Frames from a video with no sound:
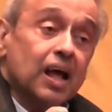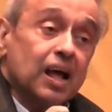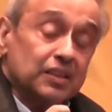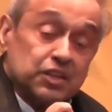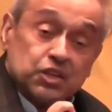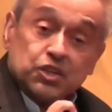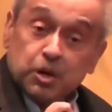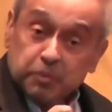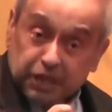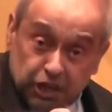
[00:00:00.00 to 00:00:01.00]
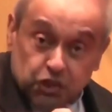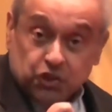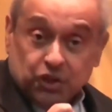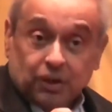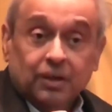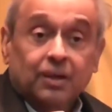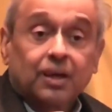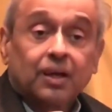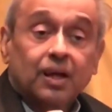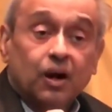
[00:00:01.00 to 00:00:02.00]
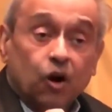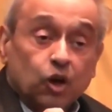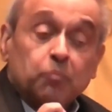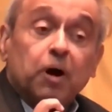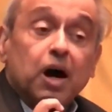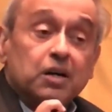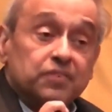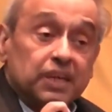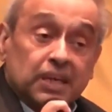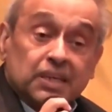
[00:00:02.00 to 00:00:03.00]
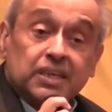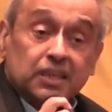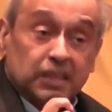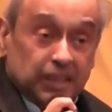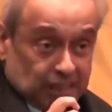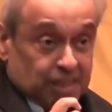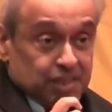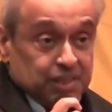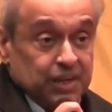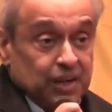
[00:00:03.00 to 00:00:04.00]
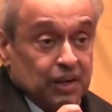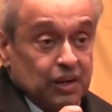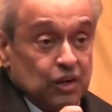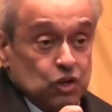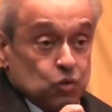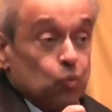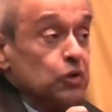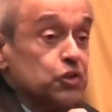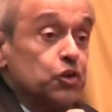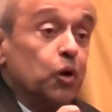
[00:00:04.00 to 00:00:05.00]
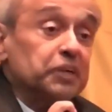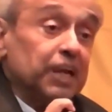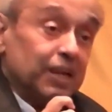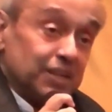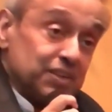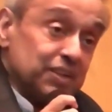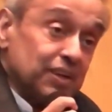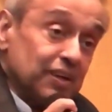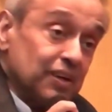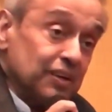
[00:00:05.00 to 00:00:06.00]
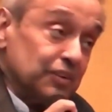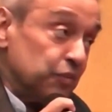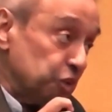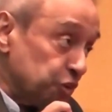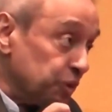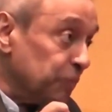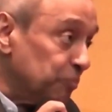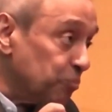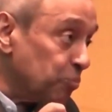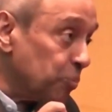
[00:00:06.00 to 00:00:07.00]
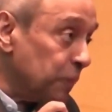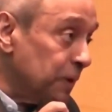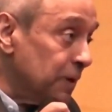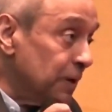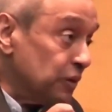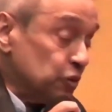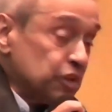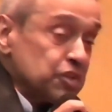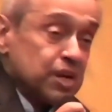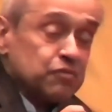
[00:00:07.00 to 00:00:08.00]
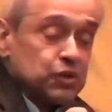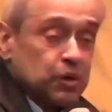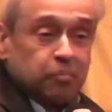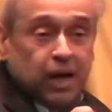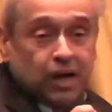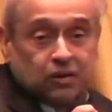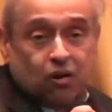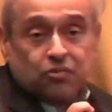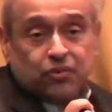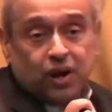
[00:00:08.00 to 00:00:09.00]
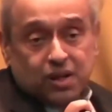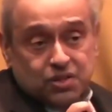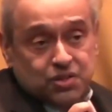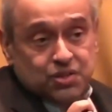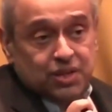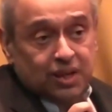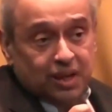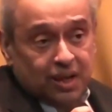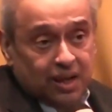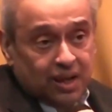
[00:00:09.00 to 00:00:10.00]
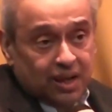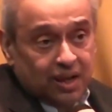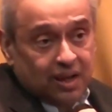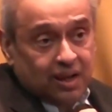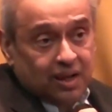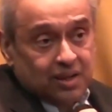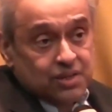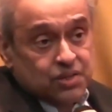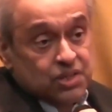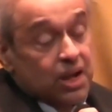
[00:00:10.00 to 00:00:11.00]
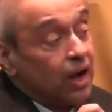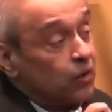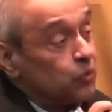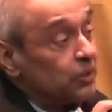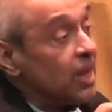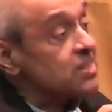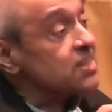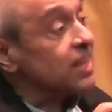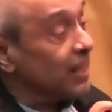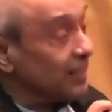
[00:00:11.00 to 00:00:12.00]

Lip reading: the determination on the part of the Indian elite to want to dominate the region. You just have to compare and contrast SAARC with ASEAN